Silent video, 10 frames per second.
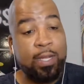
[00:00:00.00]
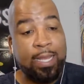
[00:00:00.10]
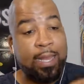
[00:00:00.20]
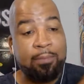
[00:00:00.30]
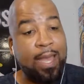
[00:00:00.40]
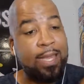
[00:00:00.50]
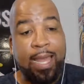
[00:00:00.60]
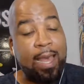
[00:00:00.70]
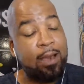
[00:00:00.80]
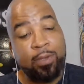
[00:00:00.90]
Like I'm like,
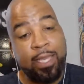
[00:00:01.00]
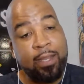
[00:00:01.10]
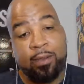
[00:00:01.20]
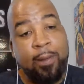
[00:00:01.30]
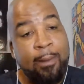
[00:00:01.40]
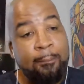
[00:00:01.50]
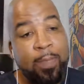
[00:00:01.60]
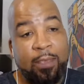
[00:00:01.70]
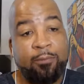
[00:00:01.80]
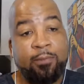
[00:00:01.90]
nah, I don't care
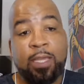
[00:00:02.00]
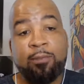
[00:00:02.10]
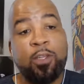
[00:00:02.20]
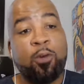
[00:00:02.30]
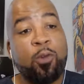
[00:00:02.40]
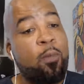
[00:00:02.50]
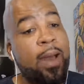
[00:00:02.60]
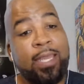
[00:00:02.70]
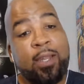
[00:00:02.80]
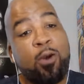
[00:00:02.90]
if don't
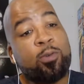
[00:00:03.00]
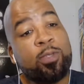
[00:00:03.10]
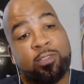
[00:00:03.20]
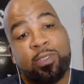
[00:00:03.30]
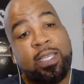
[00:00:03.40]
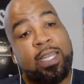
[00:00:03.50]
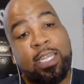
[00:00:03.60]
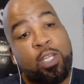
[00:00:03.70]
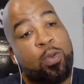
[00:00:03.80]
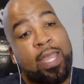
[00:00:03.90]
nobody in the whole district get it.
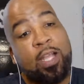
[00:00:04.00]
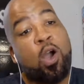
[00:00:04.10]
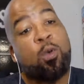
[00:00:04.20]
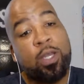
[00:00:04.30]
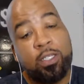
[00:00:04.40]
You ain't going.